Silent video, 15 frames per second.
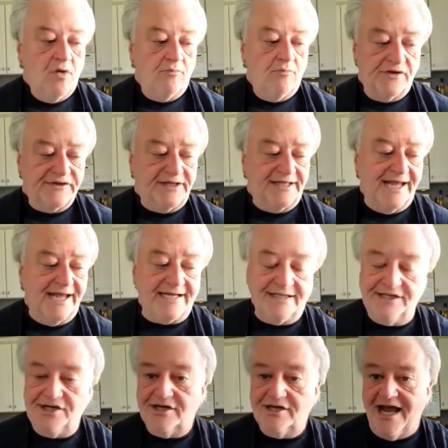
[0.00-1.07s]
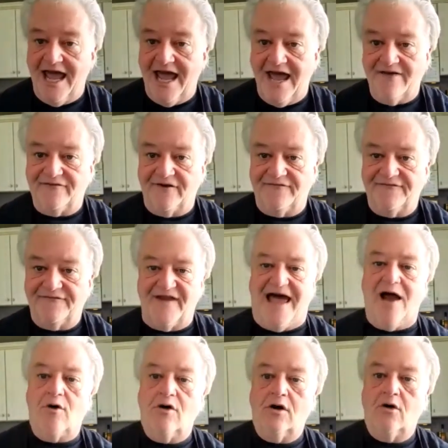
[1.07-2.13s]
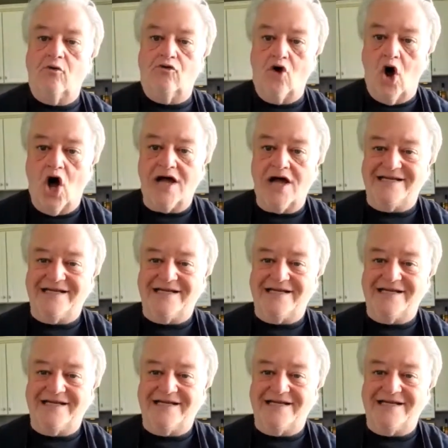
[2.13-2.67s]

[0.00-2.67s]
more than likely you're going to have a flour raw